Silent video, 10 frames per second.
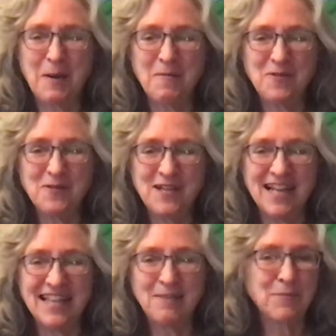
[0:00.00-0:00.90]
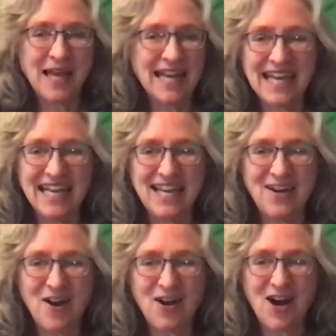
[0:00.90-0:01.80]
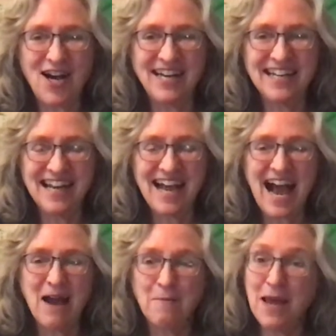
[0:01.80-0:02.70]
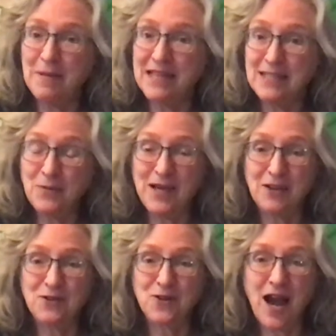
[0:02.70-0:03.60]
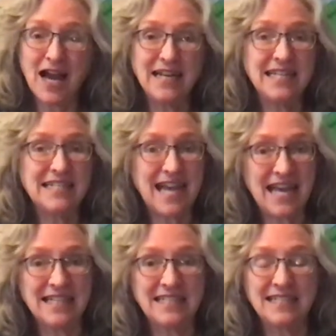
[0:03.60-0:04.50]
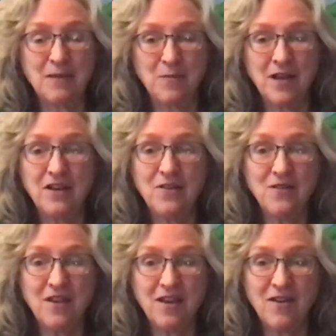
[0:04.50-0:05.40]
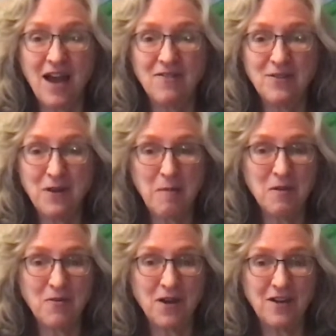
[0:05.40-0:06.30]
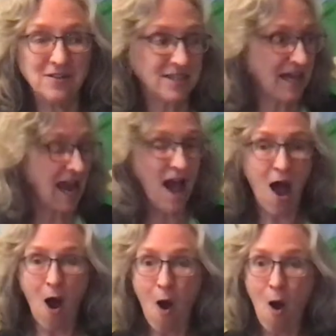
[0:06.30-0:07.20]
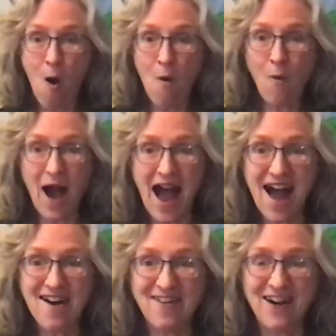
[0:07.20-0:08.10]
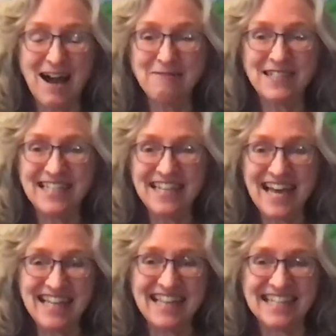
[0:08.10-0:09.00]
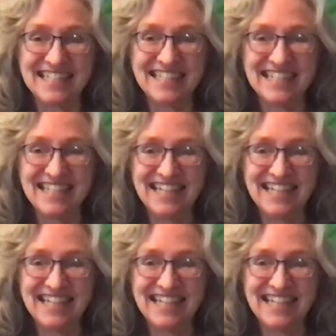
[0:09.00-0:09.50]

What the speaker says: up food and then eat it all gone. Maybe this week you'll try to taste something new that you haven't tried before and you'll say, wow, I really like this.